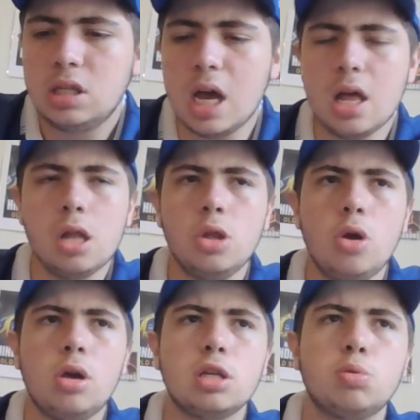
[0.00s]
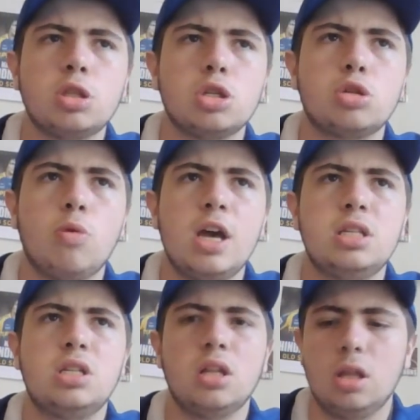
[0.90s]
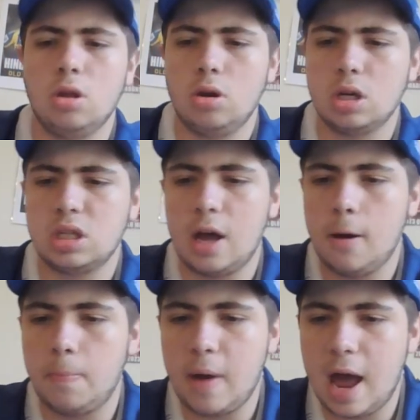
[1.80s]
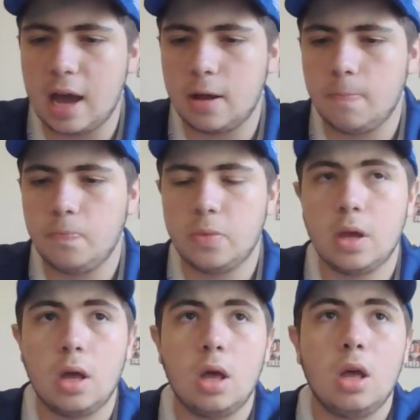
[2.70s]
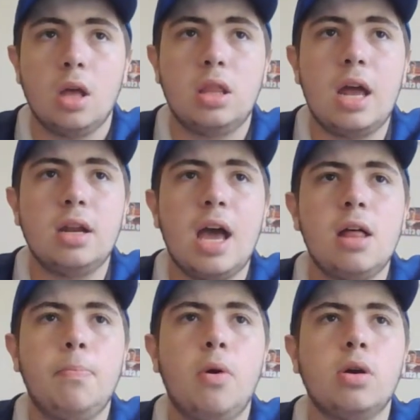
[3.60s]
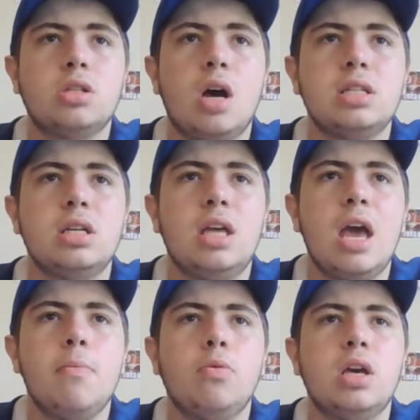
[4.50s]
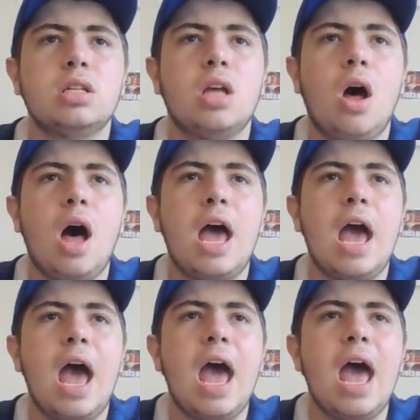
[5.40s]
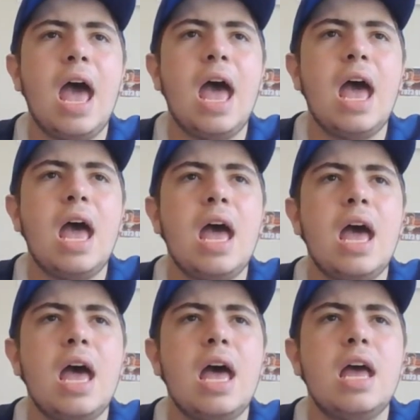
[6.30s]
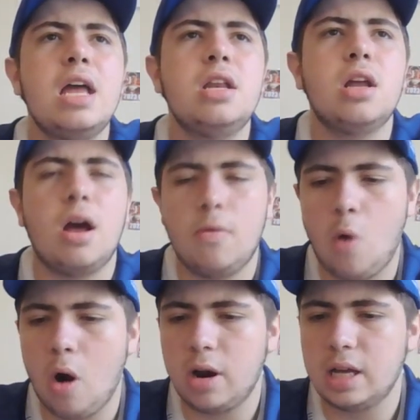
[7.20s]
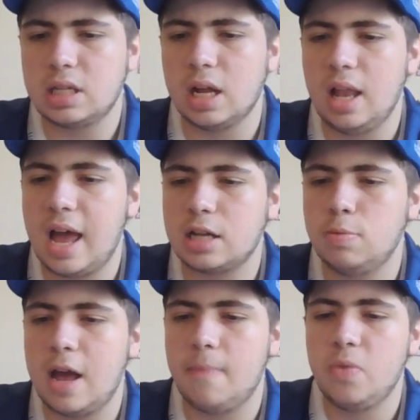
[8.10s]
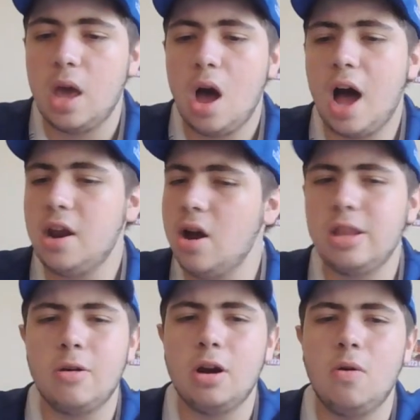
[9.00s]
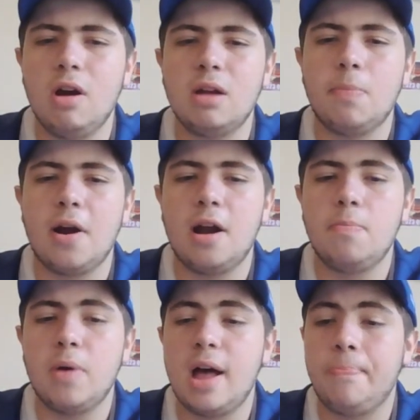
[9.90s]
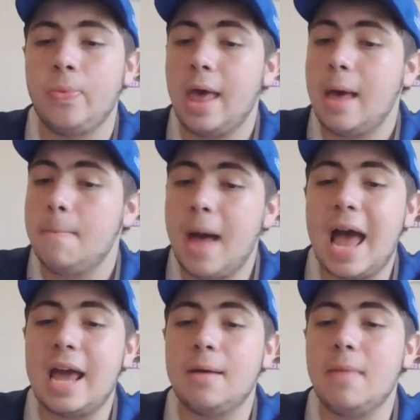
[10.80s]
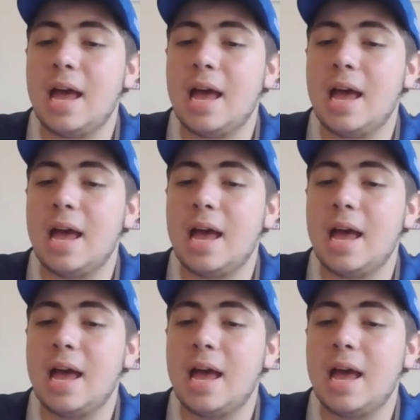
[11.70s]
Dylan Lucas with the squeeze. Dylan Lucas held back. Then Caelan Ponga, Tyson Gamble kicks high. And Warriors collect, man. I know they're annoying, bro, but Mate,